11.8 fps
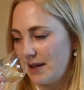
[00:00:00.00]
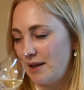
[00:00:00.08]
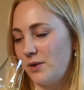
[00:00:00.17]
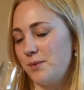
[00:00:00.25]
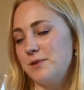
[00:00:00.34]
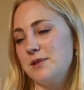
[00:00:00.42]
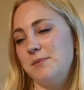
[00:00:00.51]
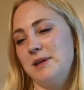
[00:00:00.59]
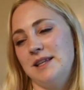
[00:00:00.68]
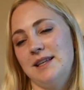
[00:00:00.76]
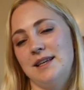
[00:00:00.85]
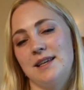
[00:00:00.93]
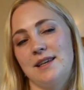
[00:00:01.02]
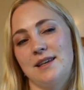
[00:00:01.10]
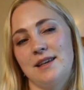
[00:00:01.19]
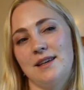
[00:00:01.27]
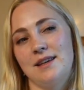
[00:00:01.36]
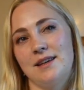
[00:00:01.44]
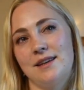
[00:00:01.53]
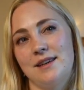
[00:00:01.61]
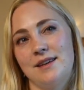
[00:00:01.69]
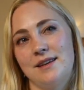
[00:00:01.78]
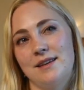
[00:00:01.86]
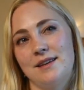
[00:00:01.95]
And almost a bit like
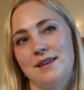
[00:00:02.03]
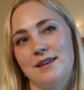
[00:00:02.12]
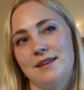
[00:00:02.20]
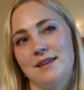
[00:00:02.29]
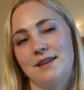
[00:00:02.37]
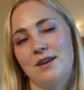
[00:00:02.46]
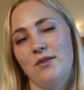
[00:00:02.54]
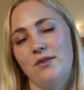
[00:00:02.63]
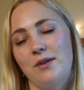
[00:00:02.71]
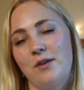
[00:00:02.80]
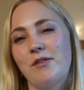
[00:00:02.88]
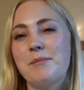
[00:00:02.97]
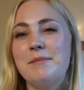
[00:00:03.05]
of a